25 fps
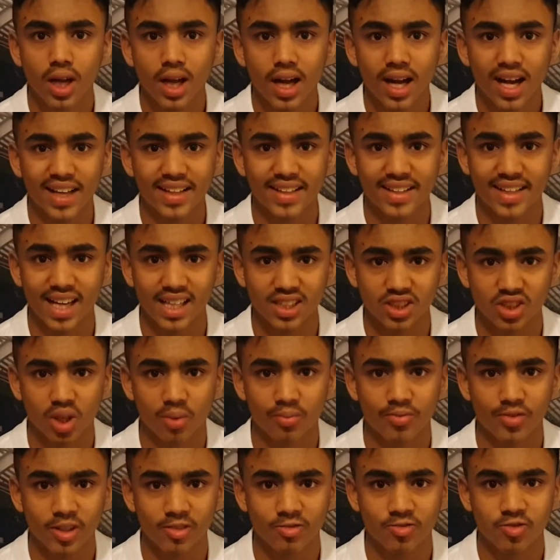and get
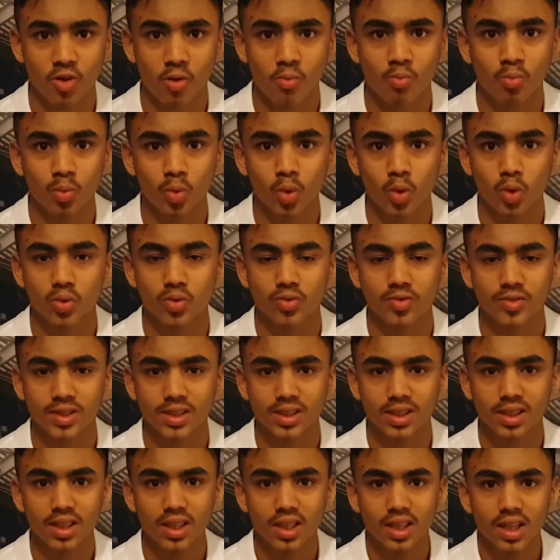something from Wolves.
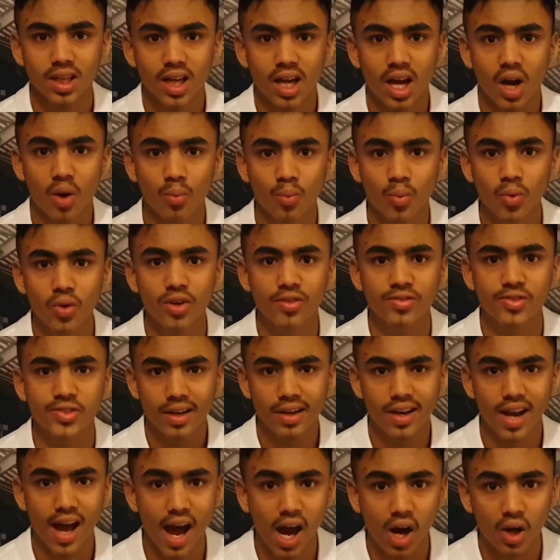And Wolves
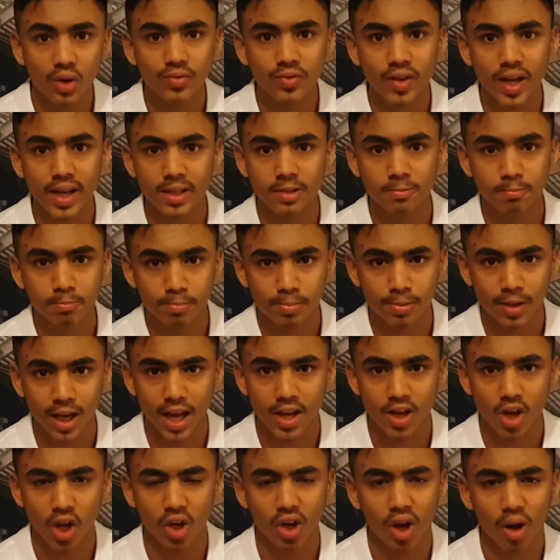now, they play
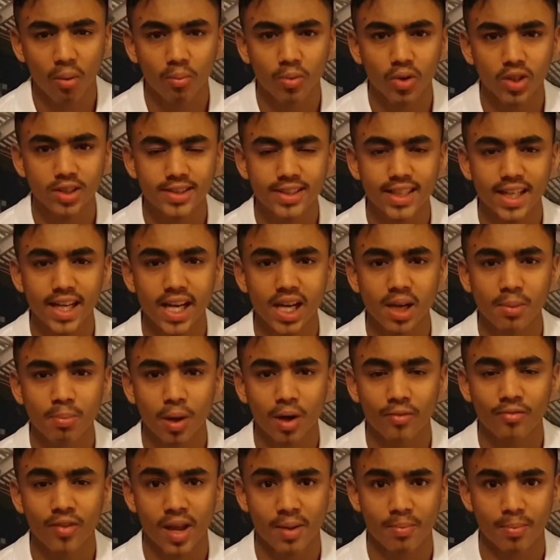a lot more deeper.
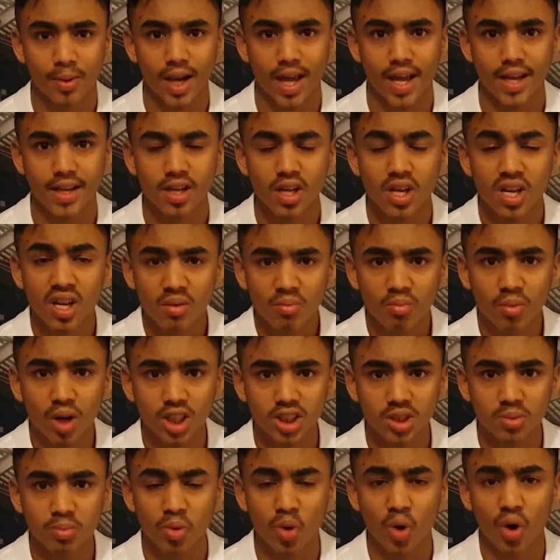They play much
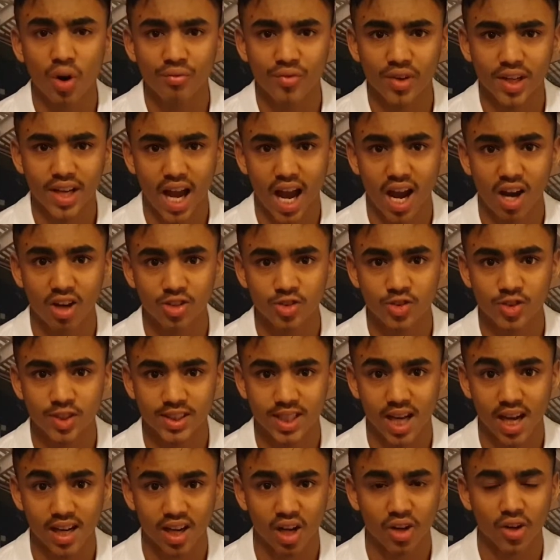more on the
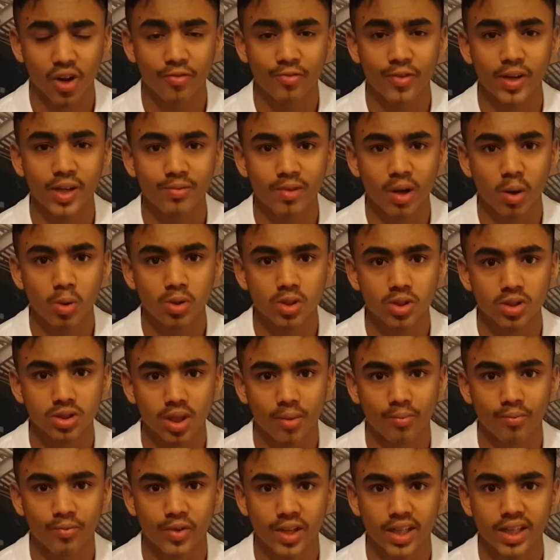counter-attack. And I think they'll do
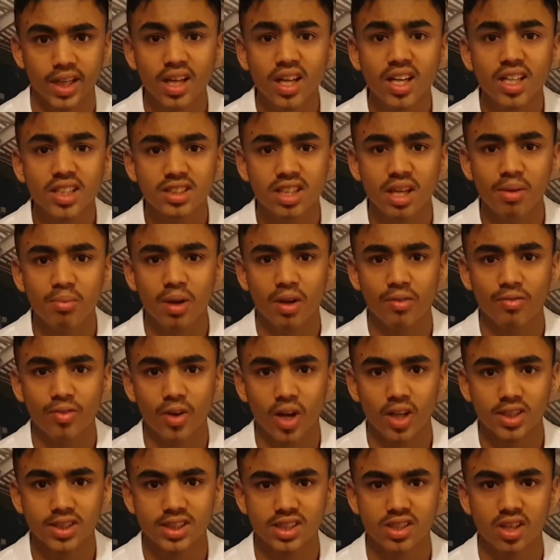something similar
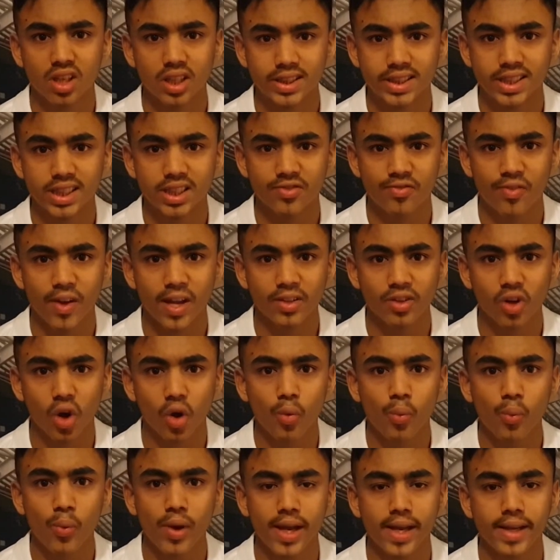versus us, since they know
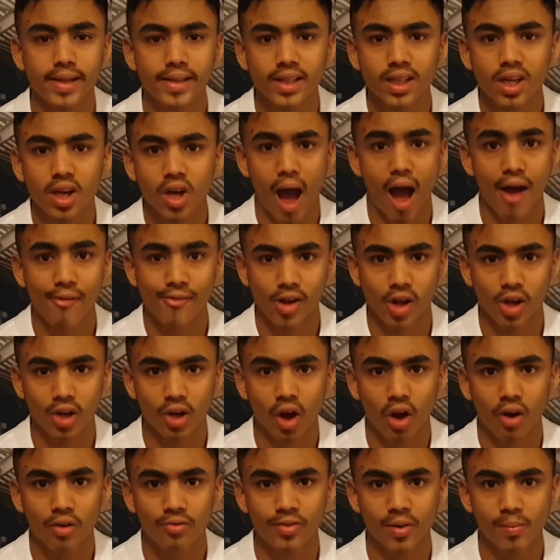we have a
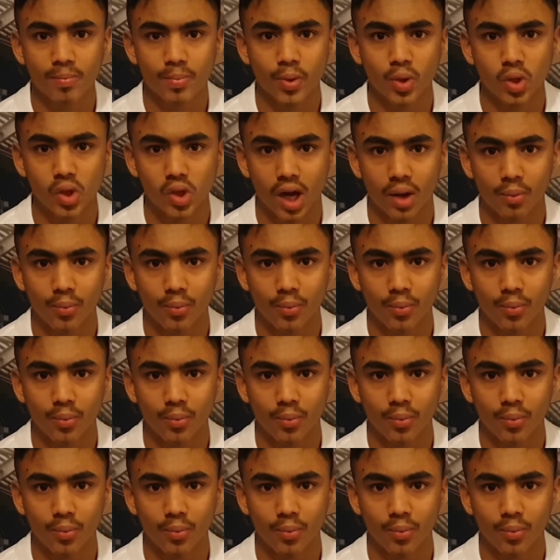lot of the ball and